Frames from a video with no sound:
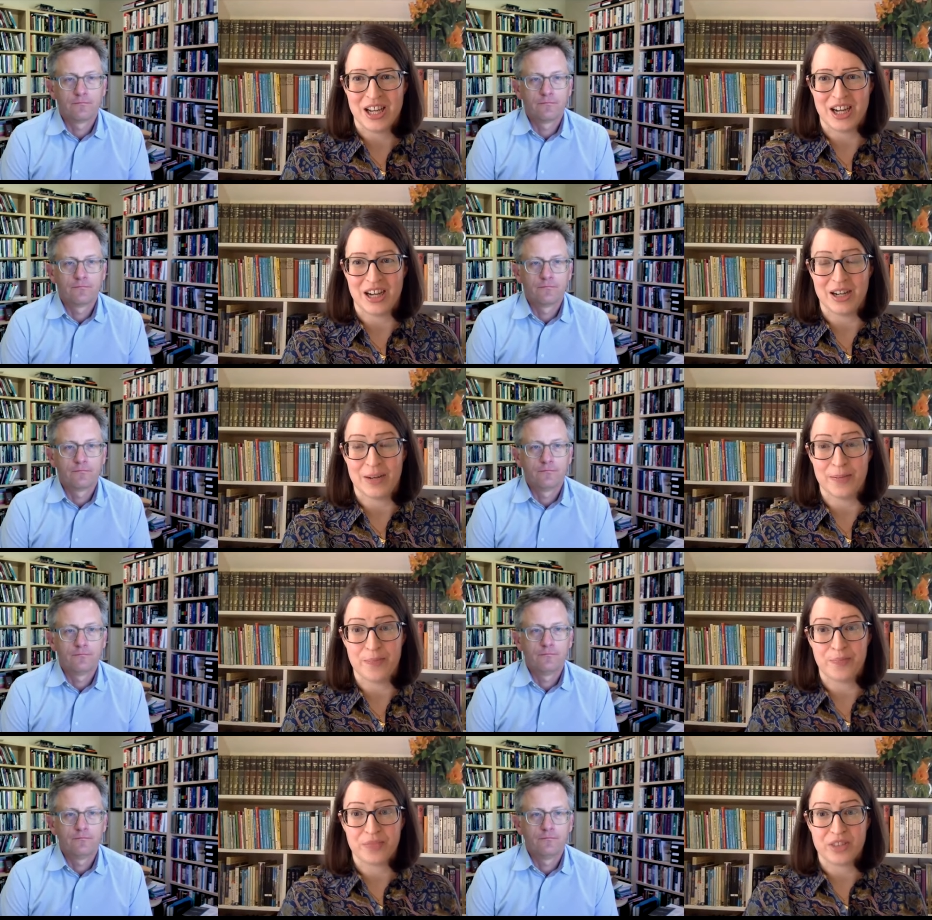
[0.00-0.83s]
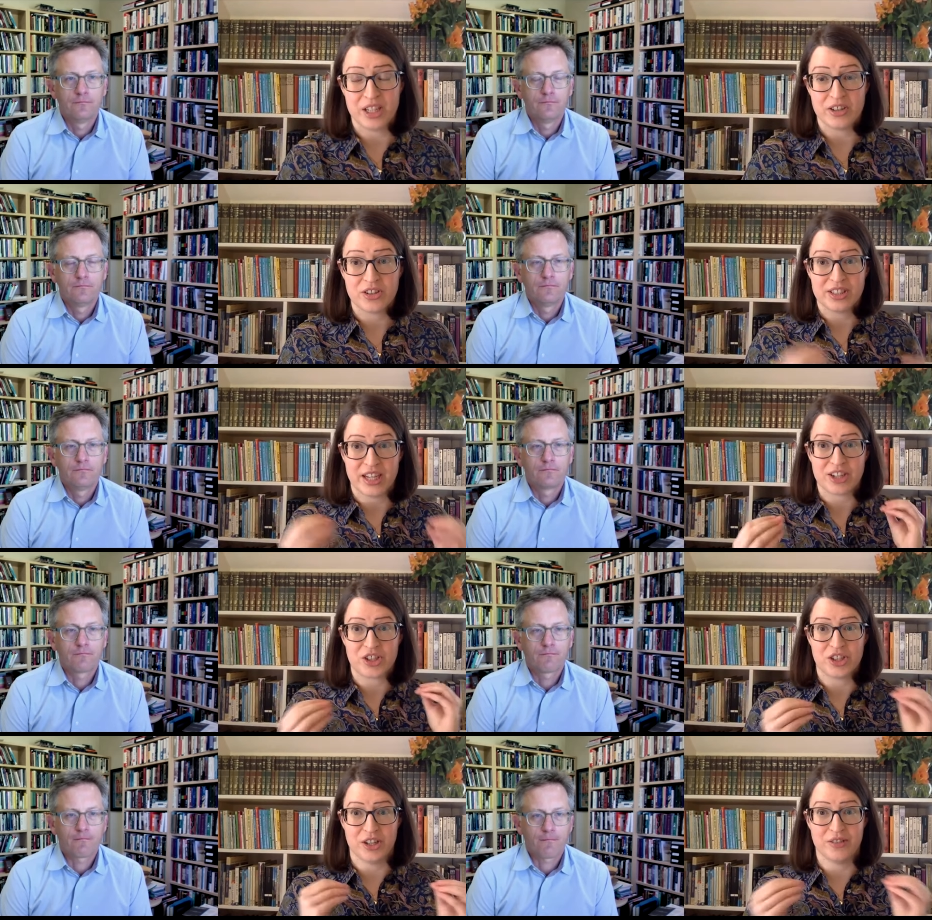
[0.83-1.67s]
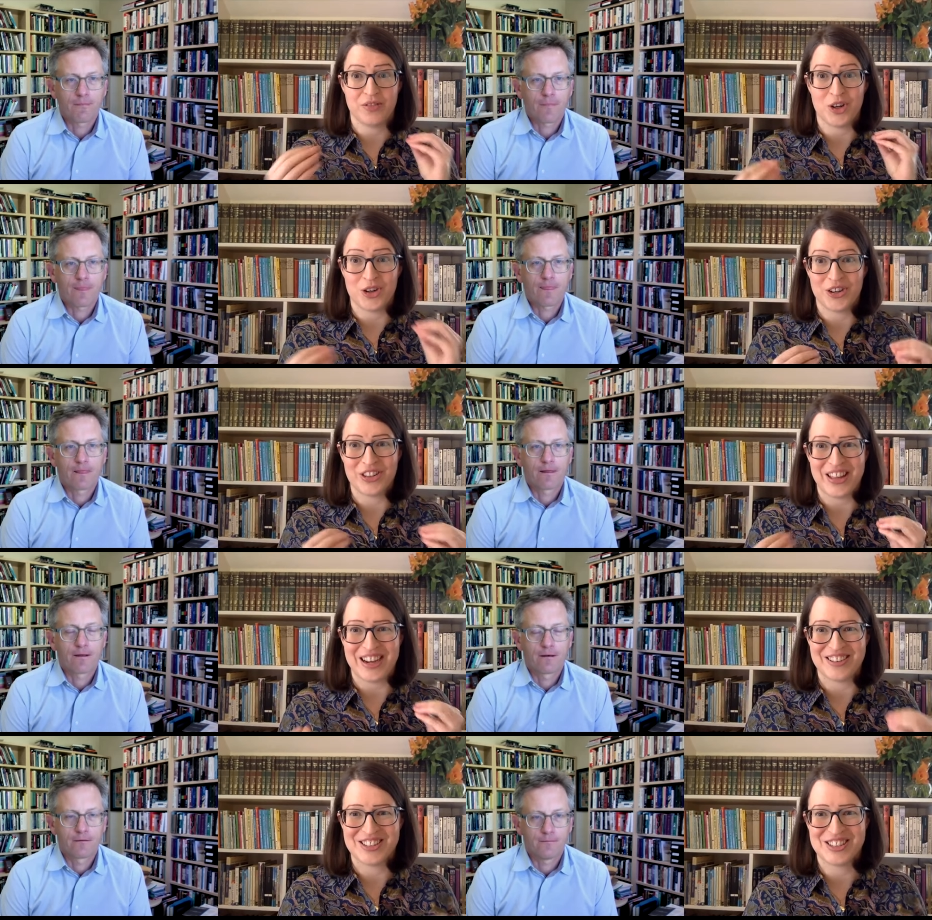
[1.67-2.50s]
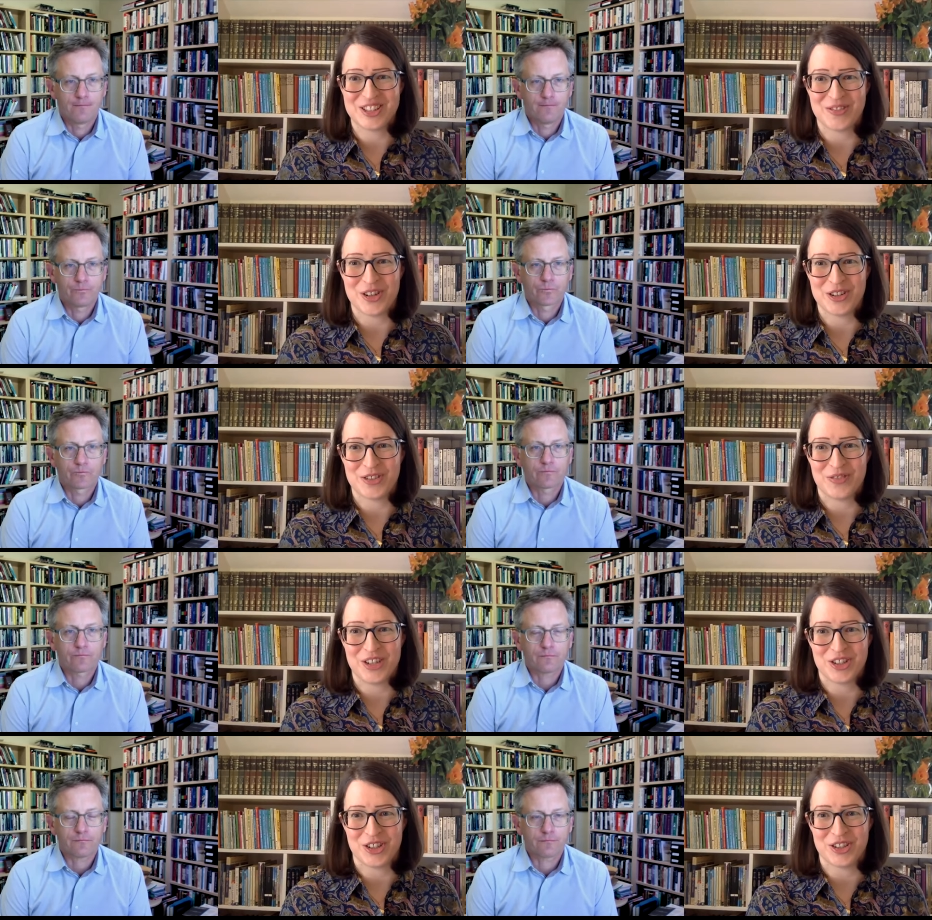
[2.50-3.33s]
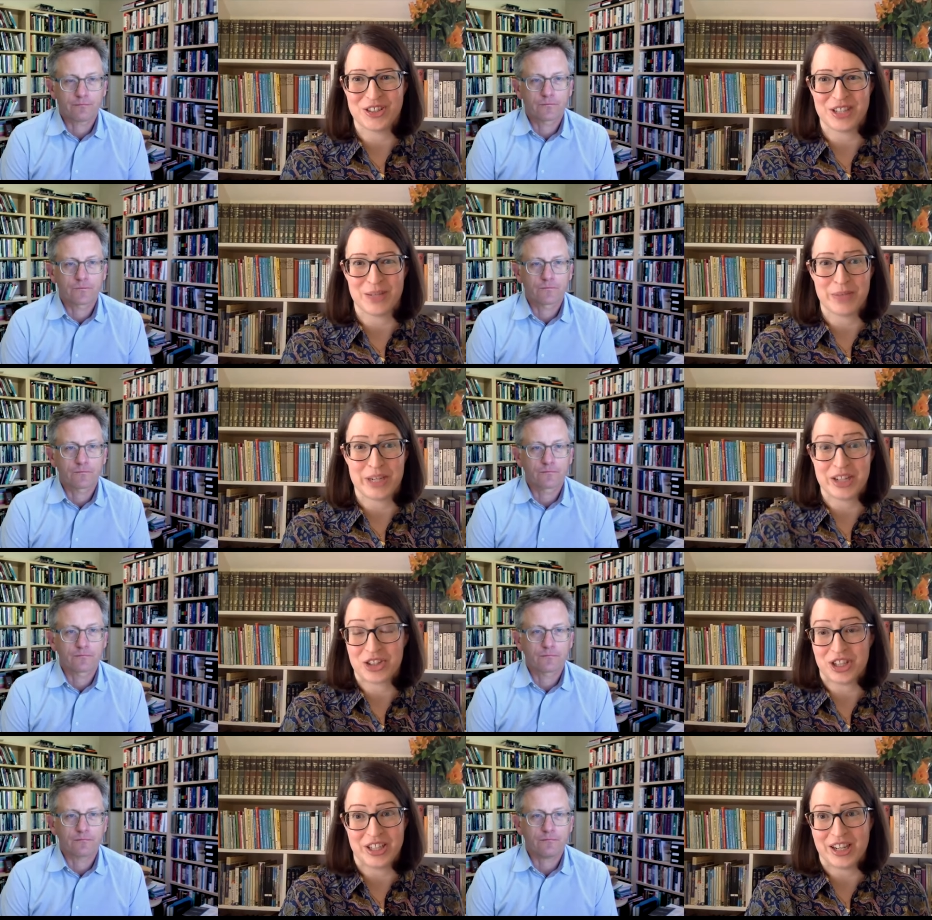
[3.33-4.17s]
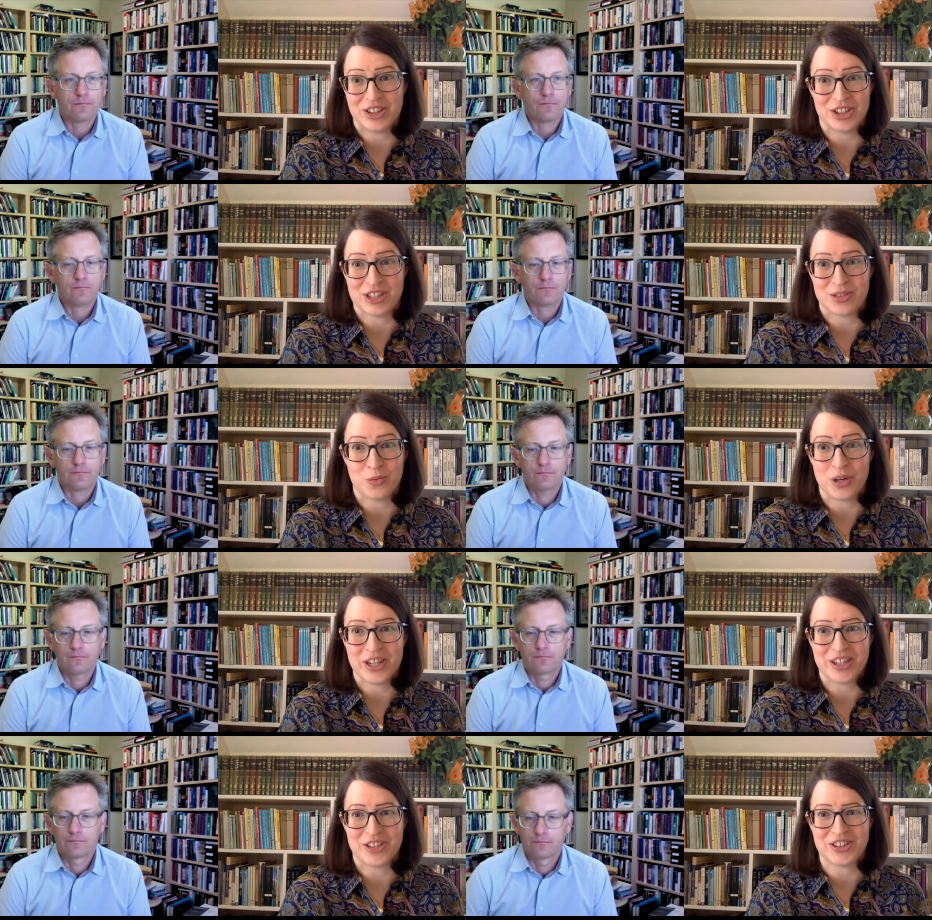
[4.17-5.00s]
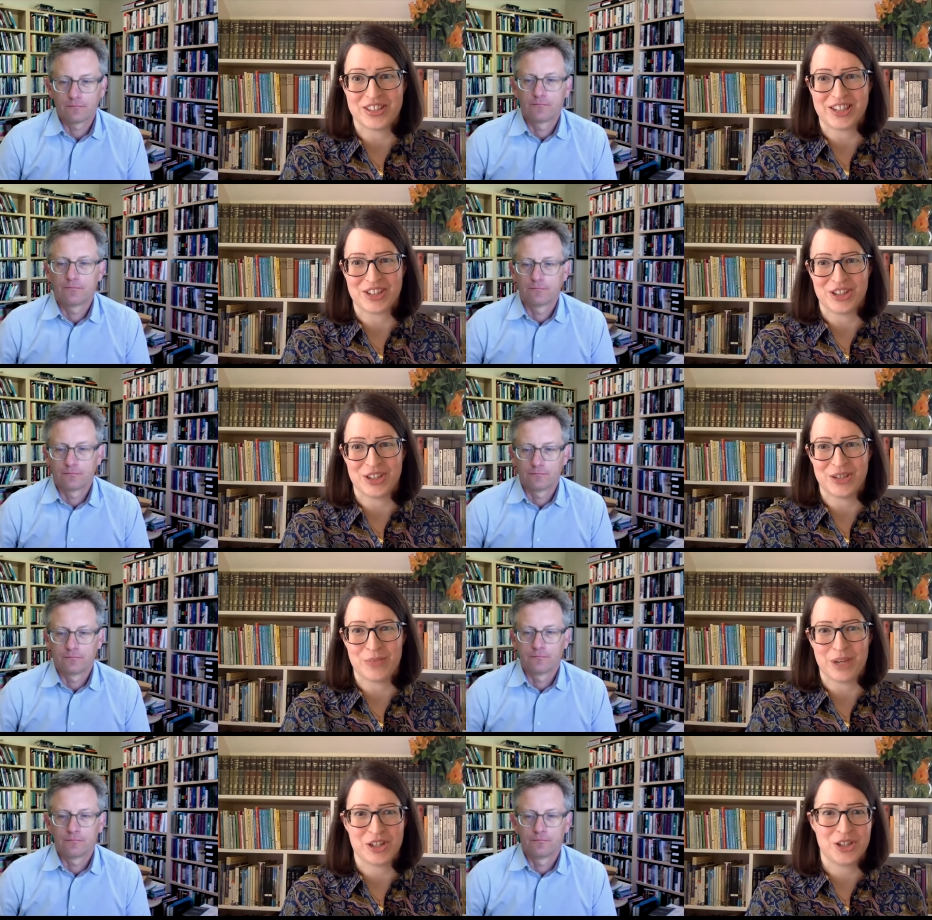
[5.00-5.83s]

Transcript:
Speaker 1: the intersection of all thousands of those features, and potentially not just one intersection, but